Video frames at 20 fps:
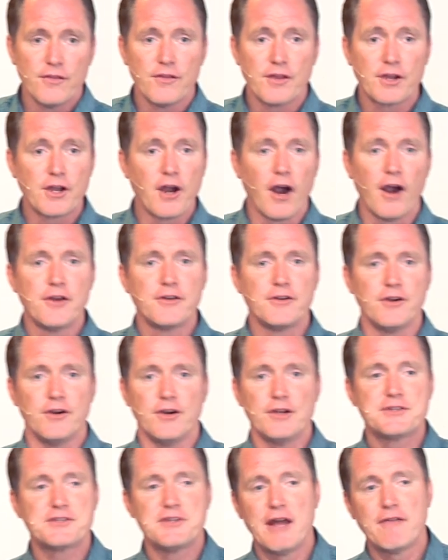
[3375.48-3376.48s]
the
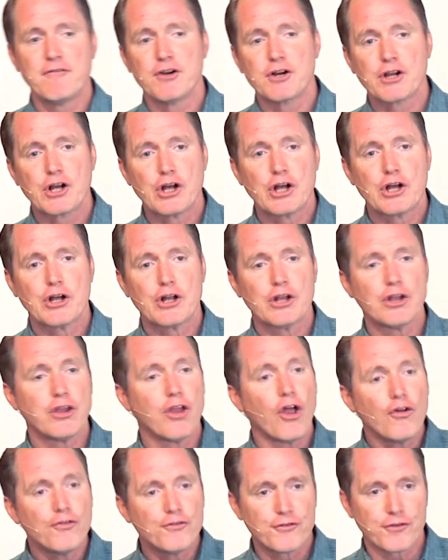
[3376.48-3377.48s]
gardener is never
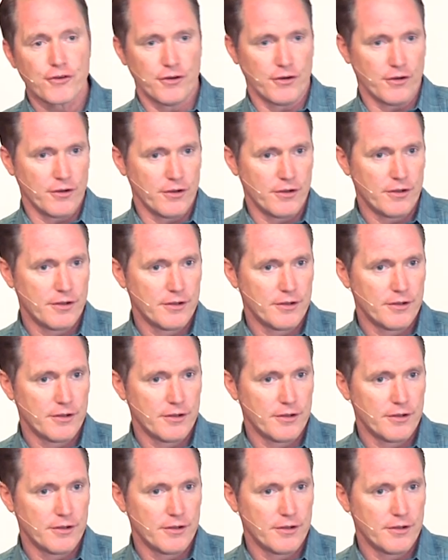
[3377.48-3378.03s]
closer